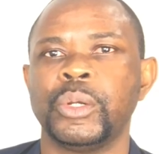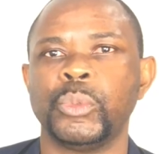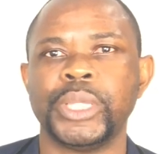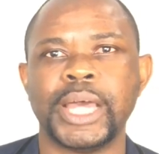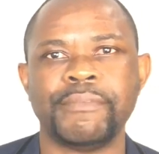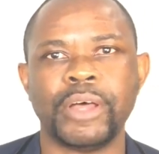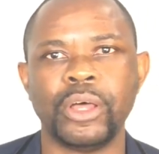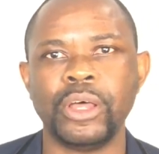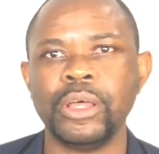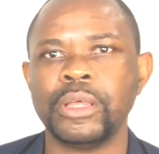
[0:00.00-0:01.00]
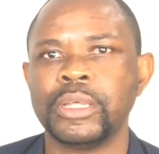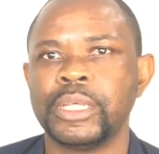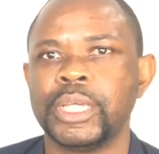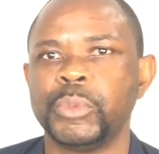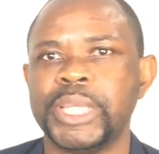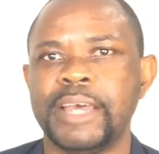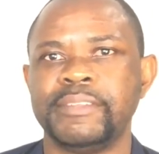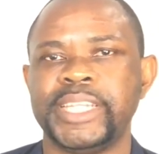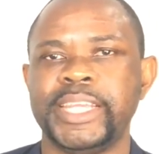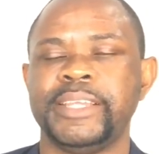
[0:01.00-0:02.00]
we have un, and we have
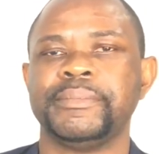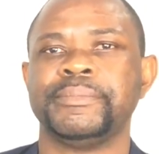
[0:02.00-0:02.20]
des.